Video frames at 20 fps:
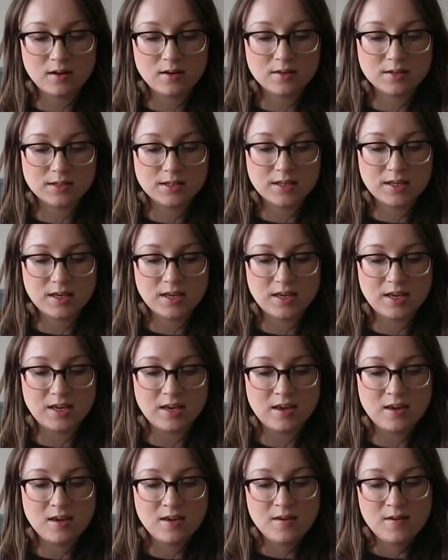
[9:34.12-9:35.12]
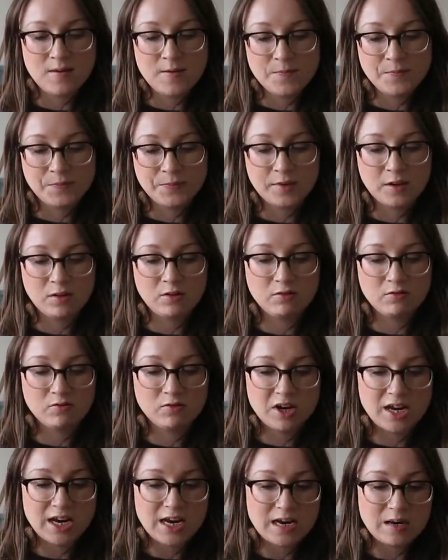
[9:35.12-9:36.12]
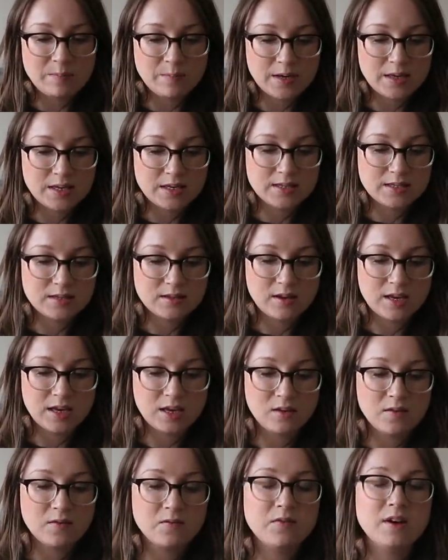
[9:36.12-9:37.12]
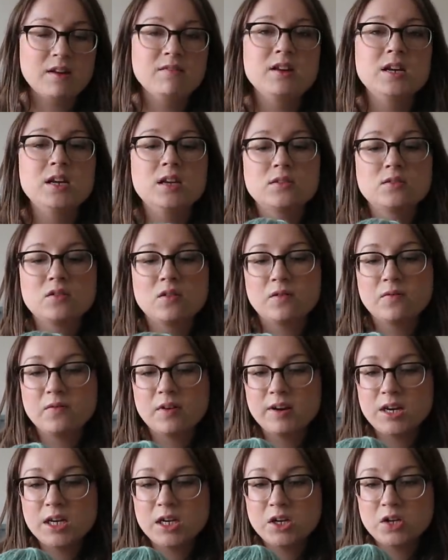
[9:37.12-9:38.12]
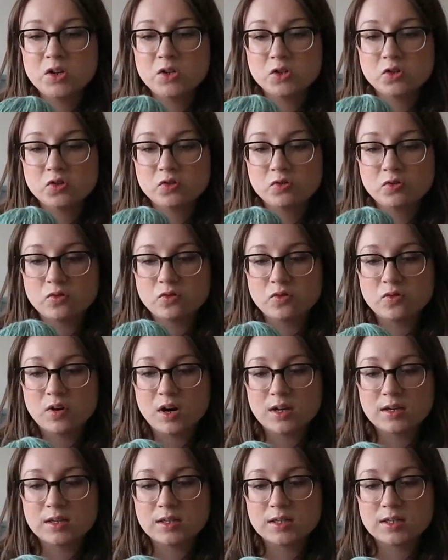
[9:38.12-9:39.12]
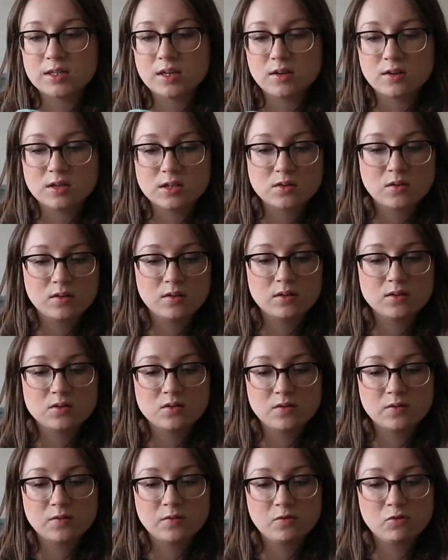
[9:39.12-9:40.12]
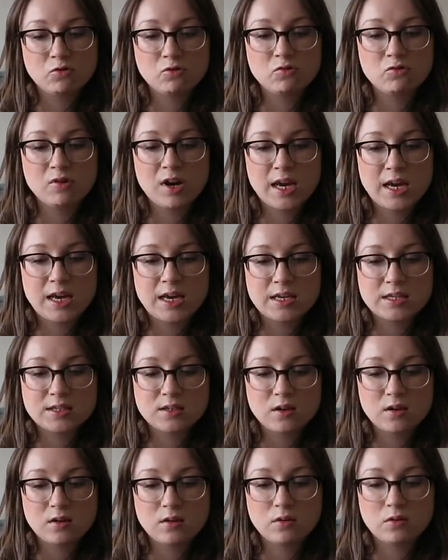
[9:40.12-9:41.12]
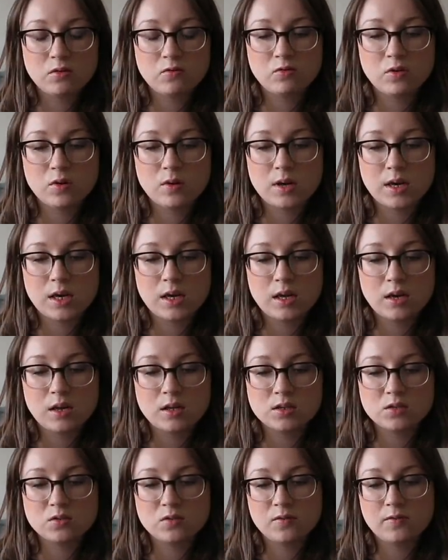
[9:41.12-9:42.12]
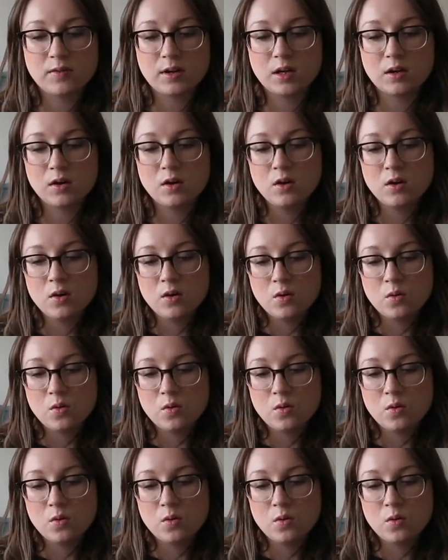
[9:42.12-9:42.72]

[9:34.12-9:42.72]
glassy green, but it's like it's got a very neutral undertone. It's got sort of greys going through it and sort of like